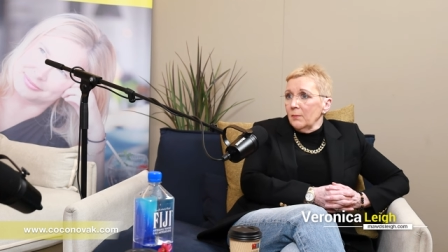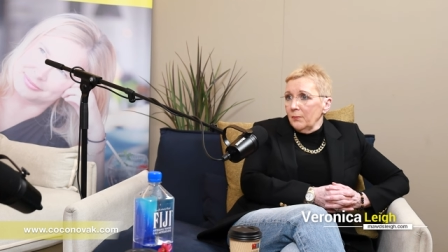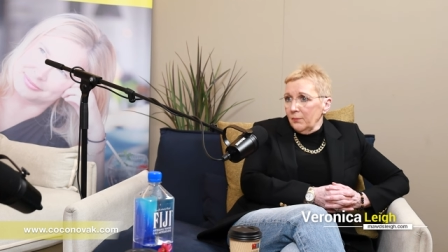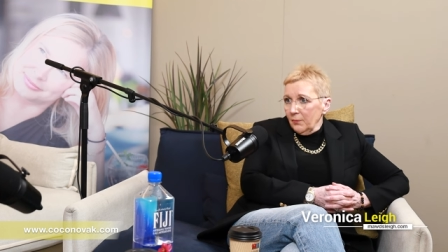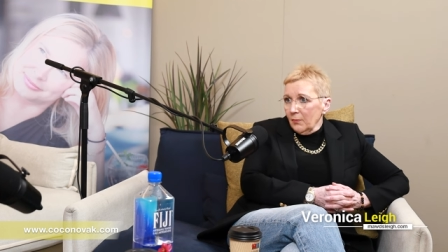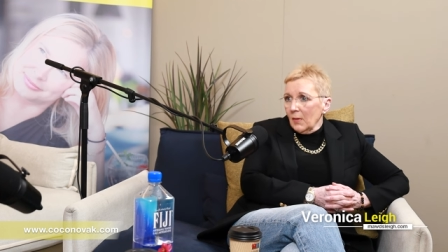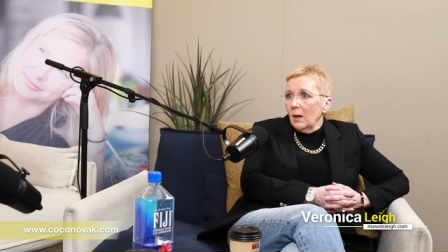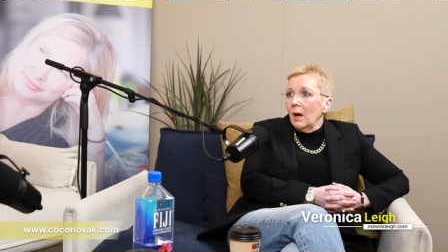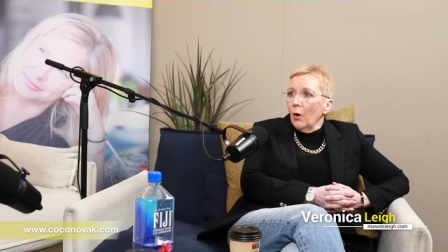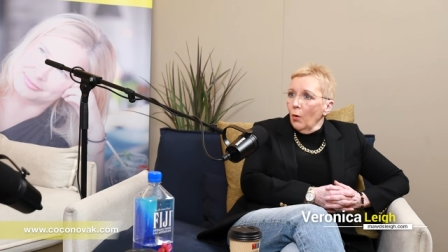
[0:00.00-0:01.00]
Yeah.
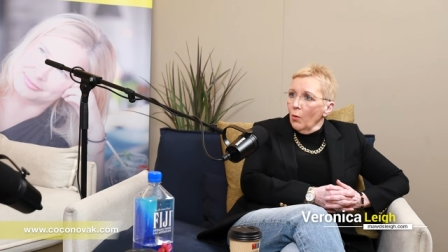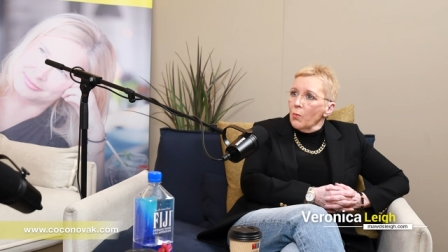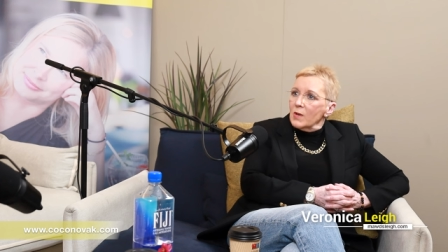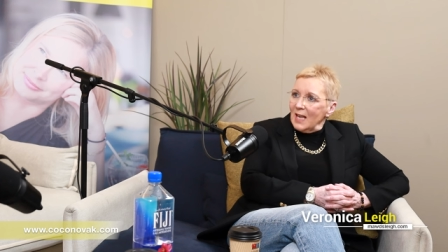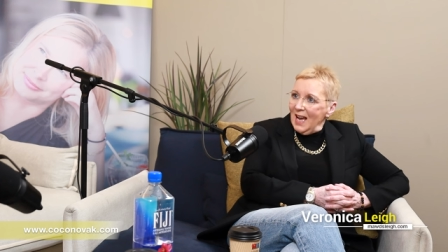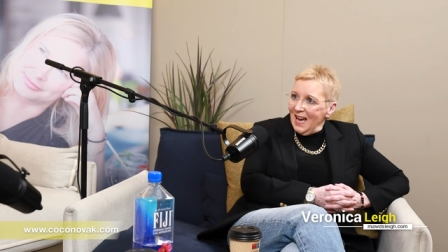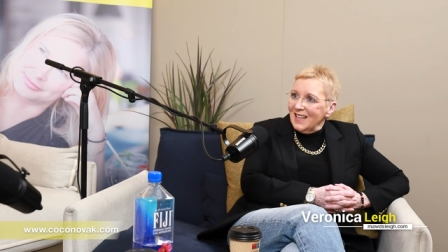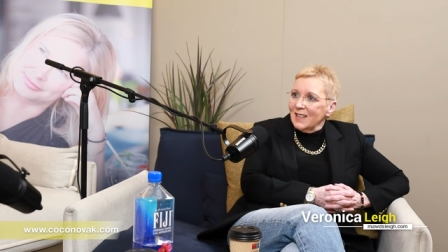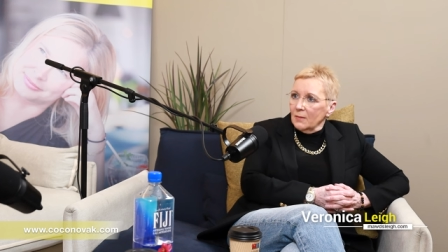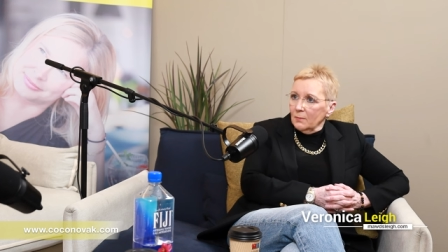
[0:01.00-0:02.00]
I always had
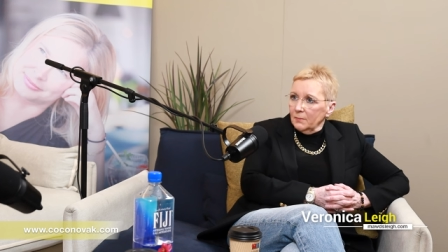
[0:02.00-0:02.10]
them.